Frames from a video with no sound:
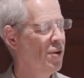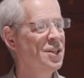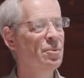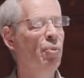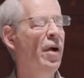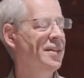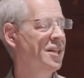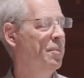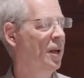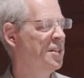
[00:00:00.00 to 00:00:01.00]
Reasonable
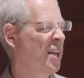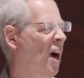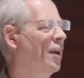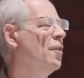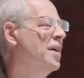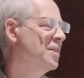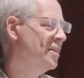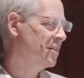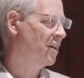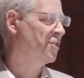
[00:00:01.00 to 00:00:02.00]
practicability. I know there's a
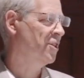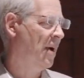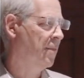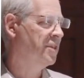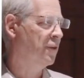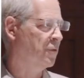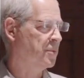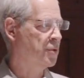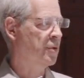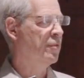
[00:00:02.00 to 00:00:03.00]
discussion about the
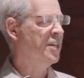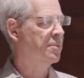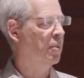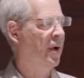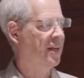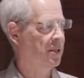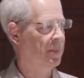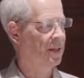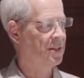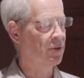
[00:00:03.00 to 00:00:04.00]
difference between reasonable
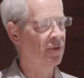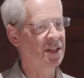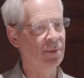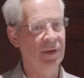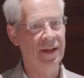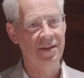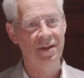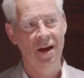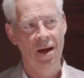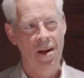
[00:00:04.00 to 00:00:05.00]
practicability and
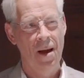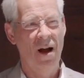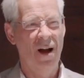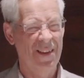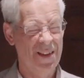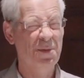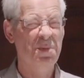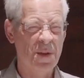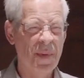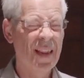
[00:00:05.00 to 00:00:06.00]
reasonableness.
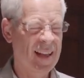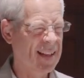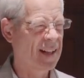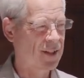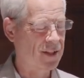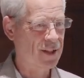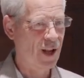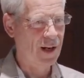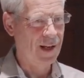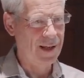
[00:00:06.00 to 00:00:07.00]
To me, that sounds a
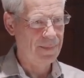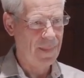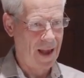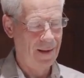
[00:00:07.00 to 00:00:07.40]
slightly...